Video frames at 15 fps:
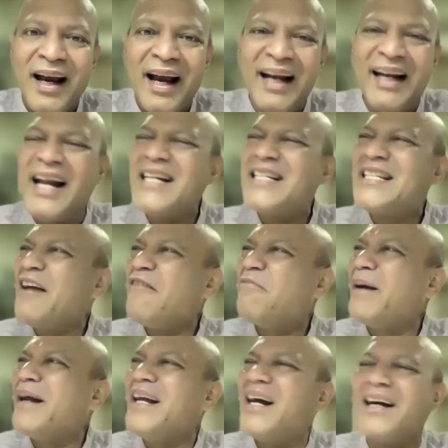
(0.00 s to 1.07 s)
And let's say if
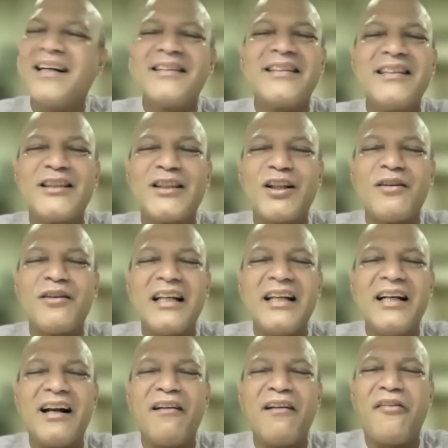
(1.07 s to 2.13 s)
my younger sister was a
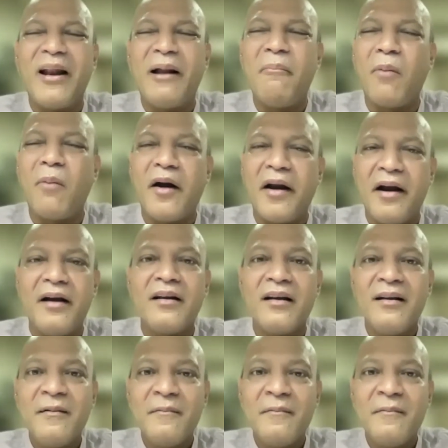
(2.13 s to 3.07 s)
little flamboyant,